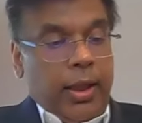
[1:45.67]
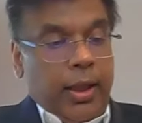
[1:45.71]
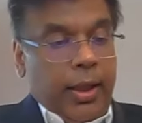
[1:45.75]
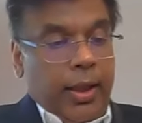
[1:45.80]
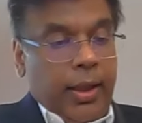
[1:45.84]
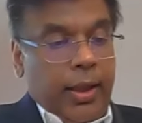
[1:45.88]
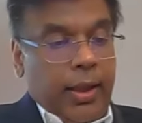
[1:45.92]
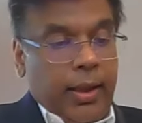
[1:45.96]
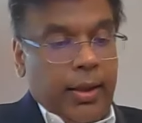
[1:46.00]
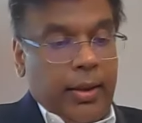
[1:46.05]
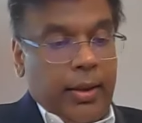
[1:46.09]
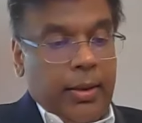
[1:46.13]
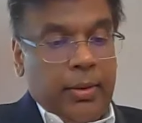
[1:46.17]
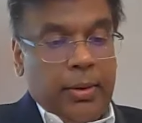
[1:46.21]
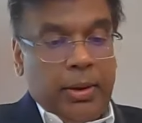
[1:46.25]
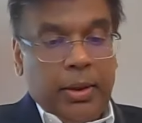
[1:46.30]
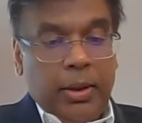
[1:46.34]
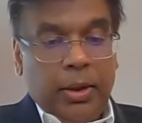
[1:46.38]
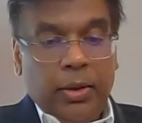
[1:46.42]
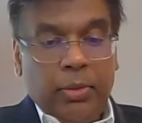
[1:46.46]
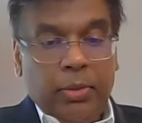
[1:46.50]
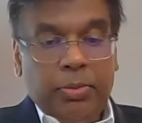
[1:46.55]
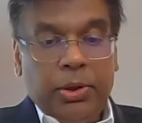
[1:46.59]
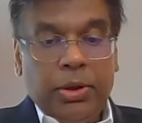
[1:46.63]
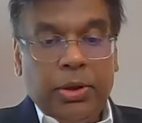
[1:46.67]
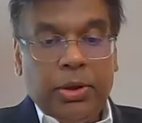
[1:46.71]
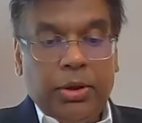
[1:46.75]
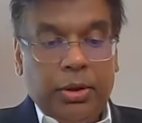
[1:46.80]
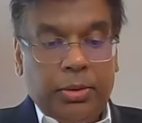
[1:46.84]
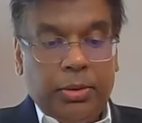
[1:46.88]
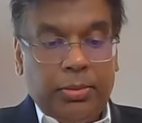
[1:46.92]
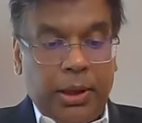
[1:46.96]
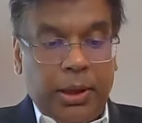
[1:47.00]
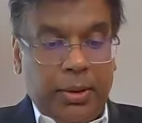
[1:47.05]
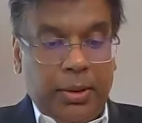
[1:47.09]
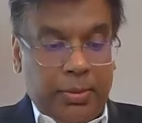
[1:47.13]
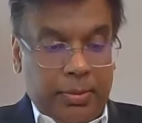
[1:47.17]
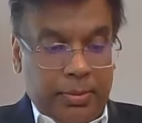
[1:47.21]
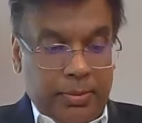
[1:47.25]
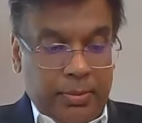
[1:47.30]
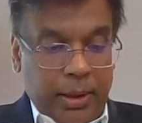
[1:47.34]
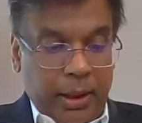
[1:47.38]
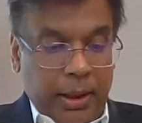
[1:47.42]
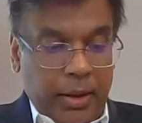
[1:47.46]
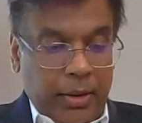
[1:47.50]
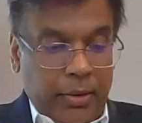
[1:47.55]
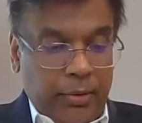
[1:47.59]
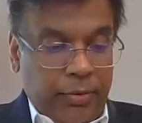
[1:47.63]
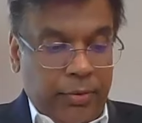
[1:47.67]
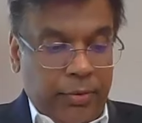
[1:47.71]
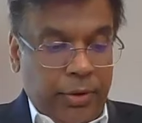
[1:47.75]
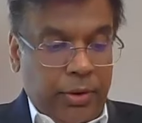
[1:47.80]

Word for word: uh, and hope to meet many of